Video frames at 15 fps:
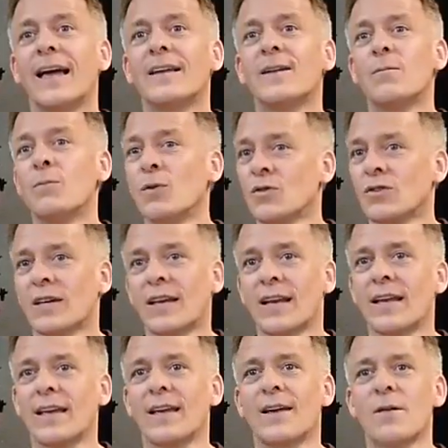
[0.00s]
And
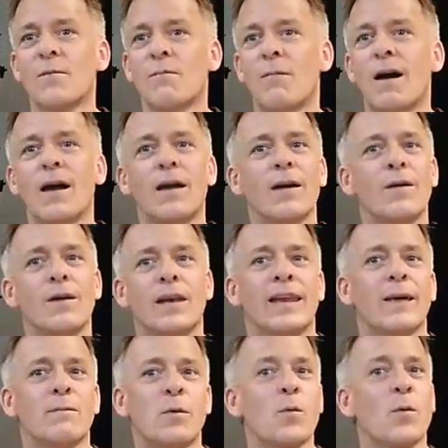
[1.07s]
musically, my
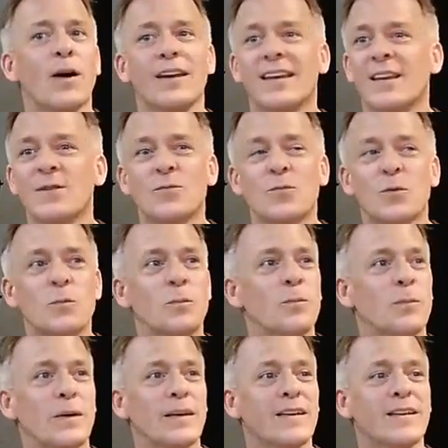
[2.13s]
number one hint
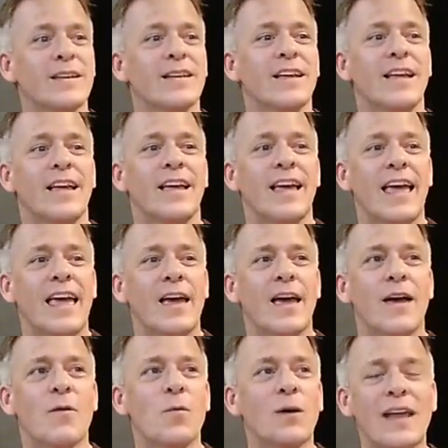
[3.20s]
would be,
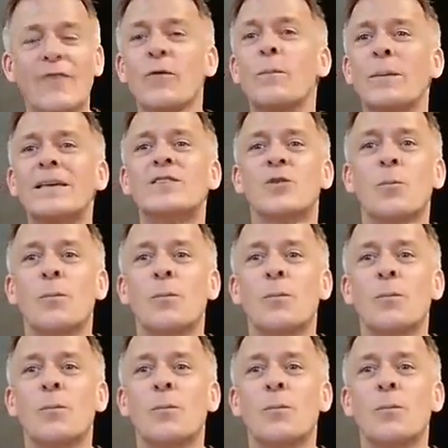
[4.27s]
whatever piece you